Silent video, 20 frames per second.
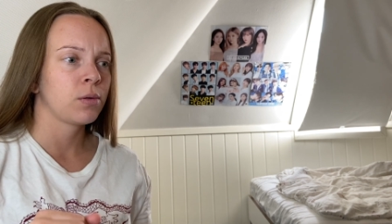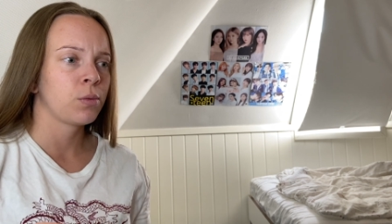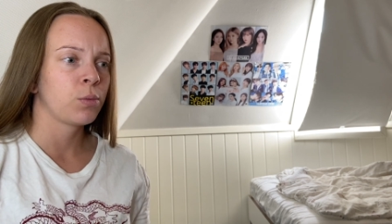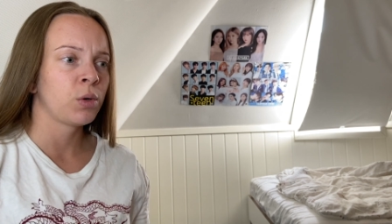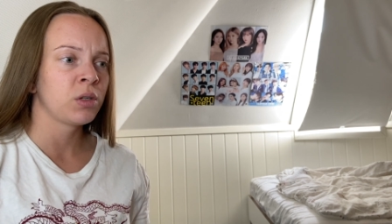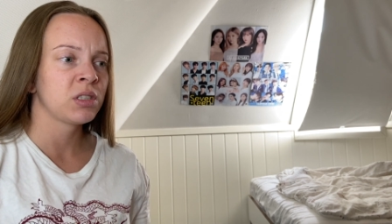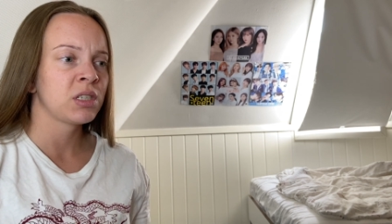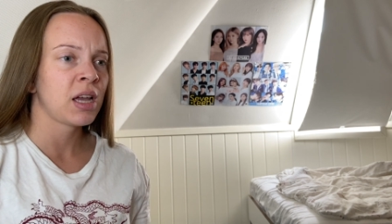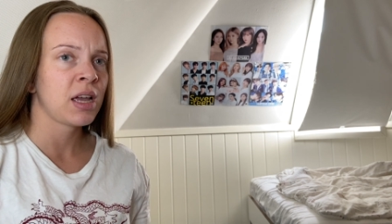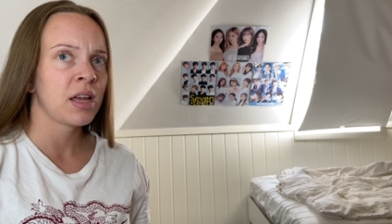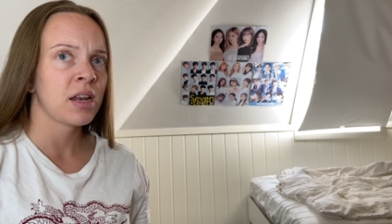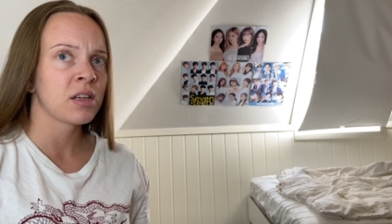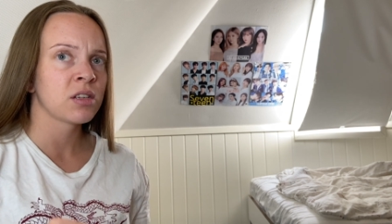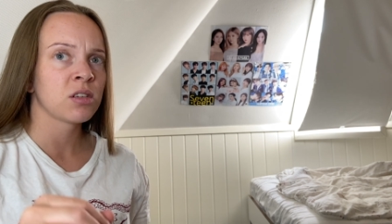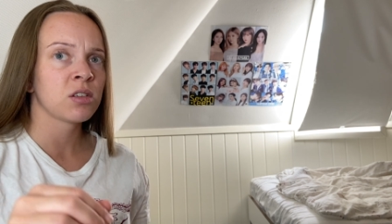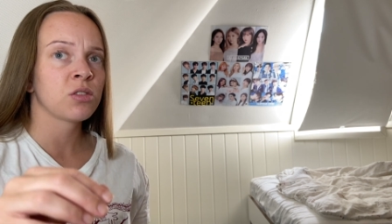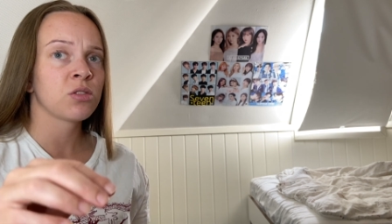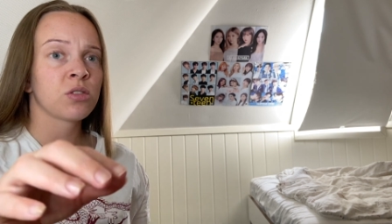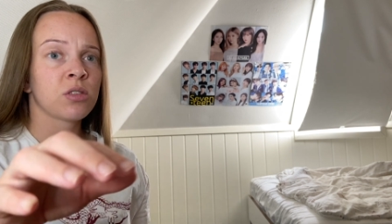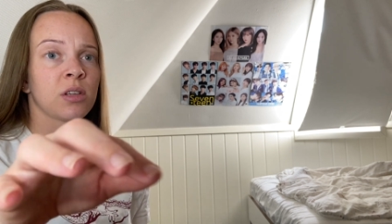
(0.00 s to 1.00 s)
What date is
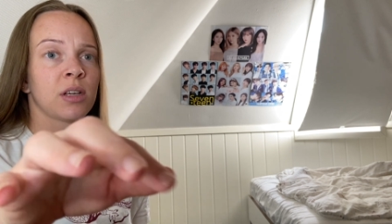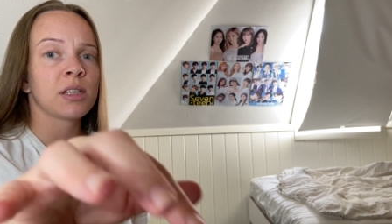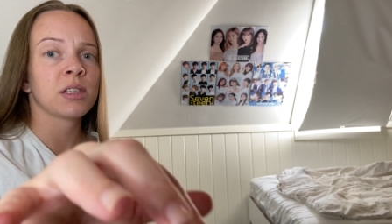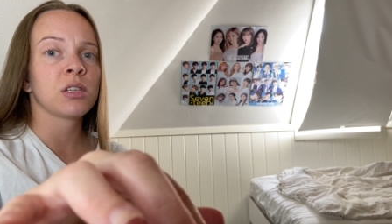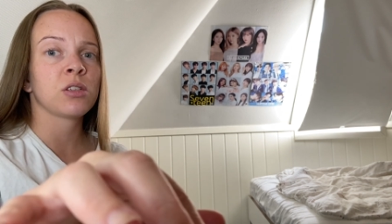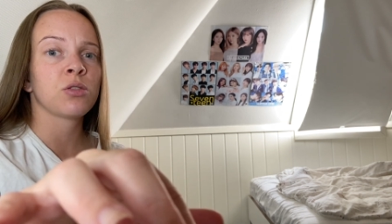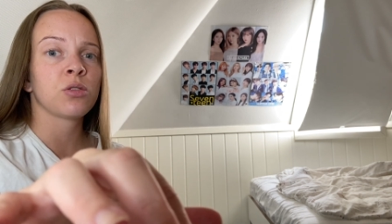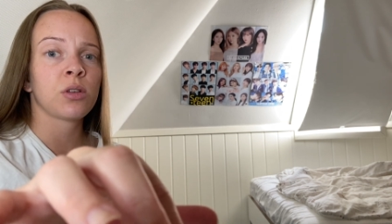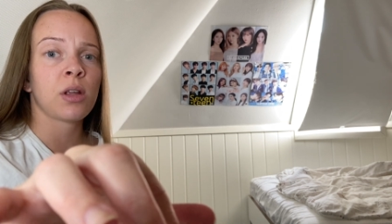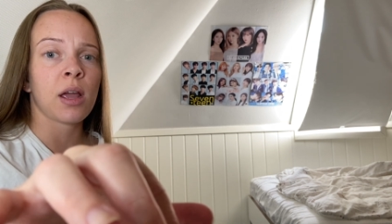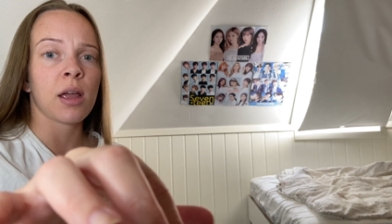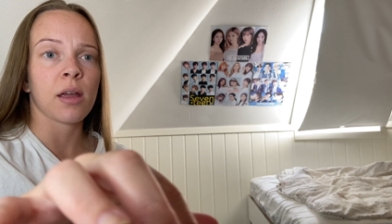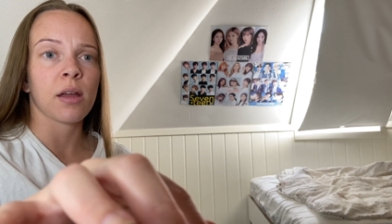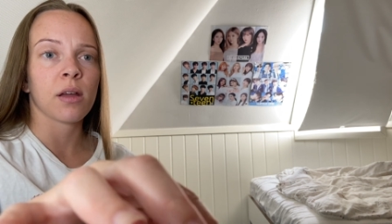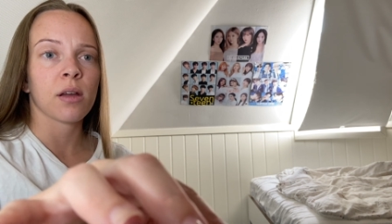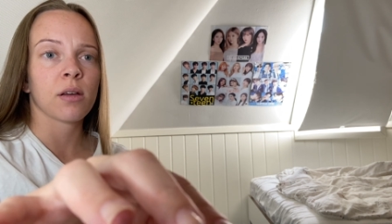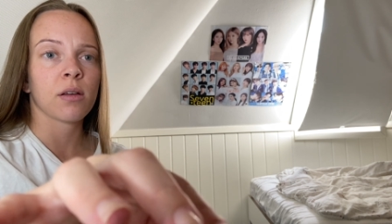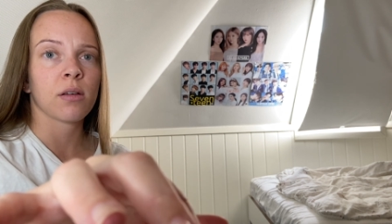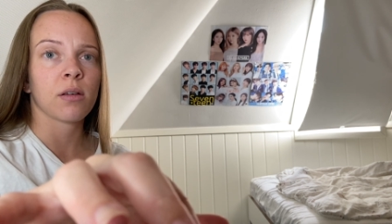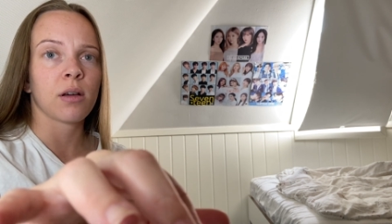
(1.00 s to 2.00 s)
it? Is it today?
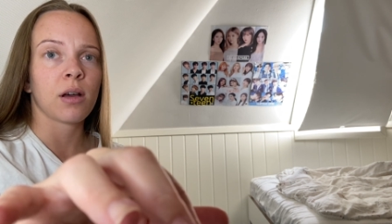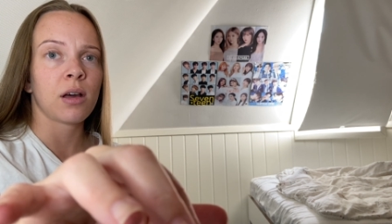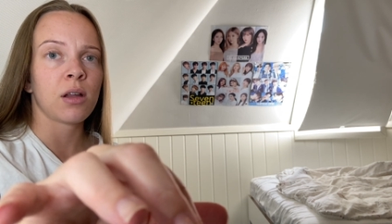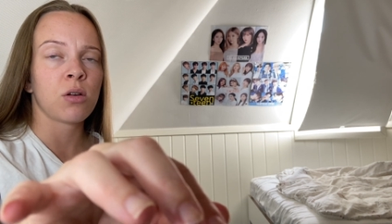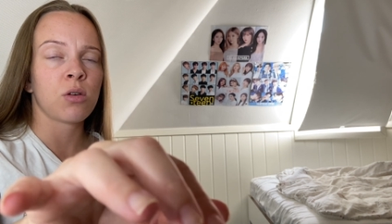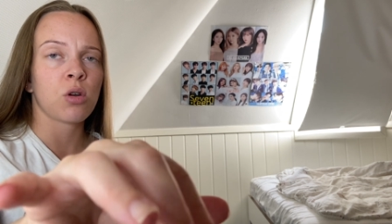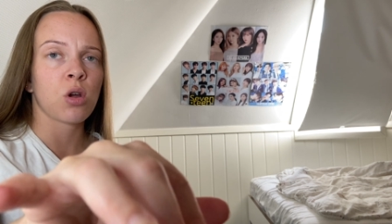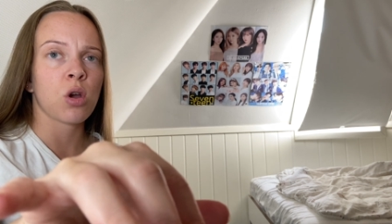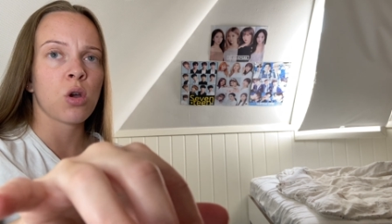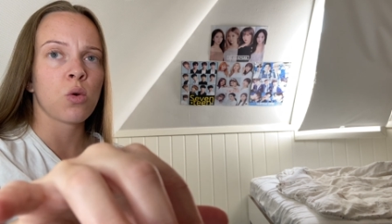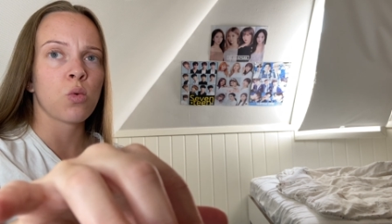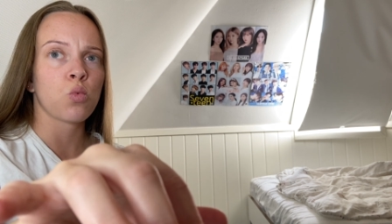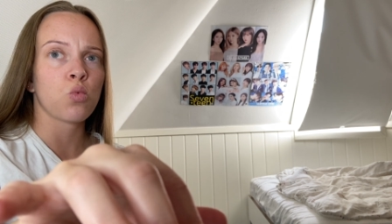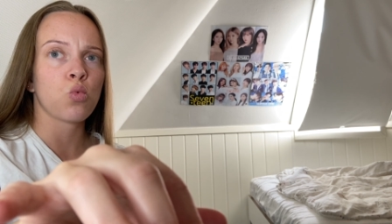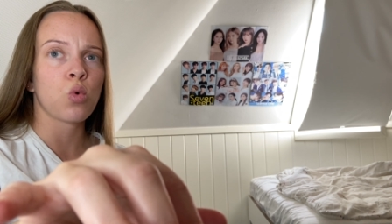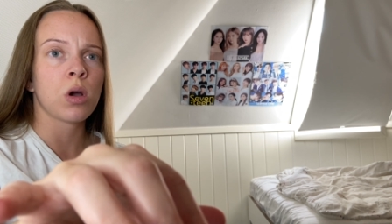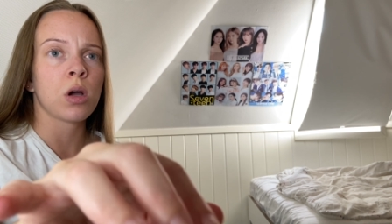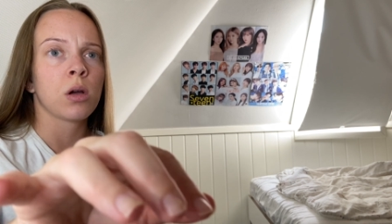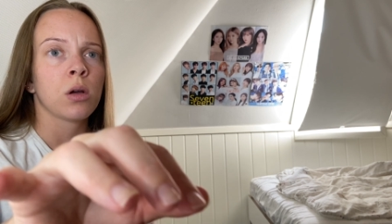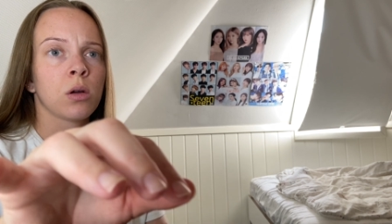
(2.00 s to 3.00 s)
I don't know.